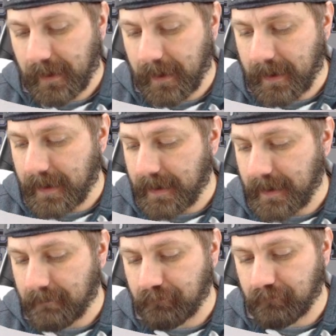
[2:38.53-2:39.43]

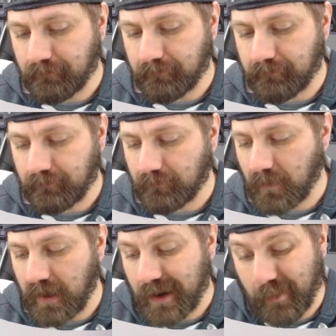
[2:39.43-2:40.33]

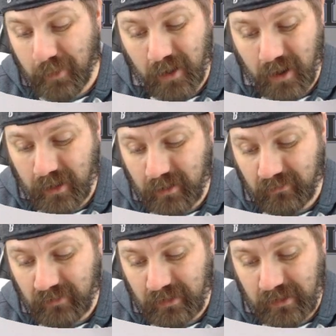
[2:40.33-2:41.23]
The number on it
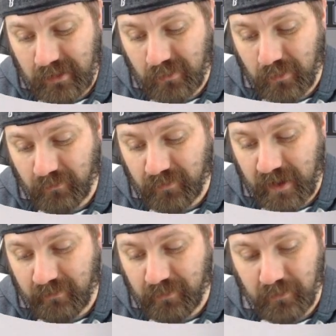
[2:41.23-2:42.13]
is
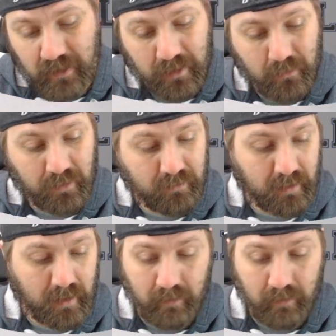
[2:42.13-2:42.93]
E153913.